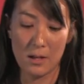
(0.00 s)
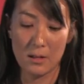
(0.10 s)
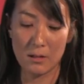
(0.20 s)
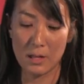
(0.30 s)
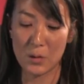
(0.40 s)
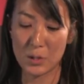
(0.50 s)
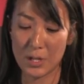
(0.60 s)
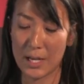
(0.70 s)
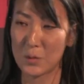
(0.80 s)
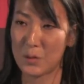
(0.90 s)
the language
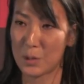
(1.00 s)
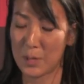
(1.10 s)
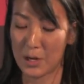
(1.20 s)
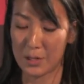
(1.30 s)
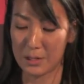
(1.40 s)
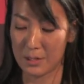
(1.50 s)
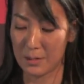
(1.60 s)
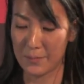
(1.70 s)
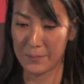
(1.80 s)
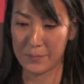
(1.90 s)
dies with their
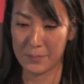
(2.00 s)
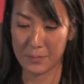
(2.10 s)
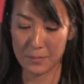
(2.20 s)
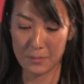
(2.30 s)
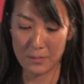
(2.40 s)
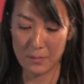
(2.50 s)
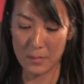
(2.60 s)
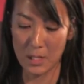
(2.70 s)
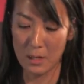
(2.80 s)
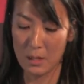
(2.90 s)
parents.
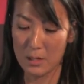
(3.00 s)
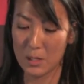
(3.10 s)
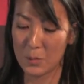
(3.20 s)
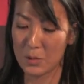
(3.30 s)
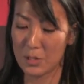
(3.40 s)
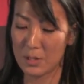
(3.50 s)
Similar to the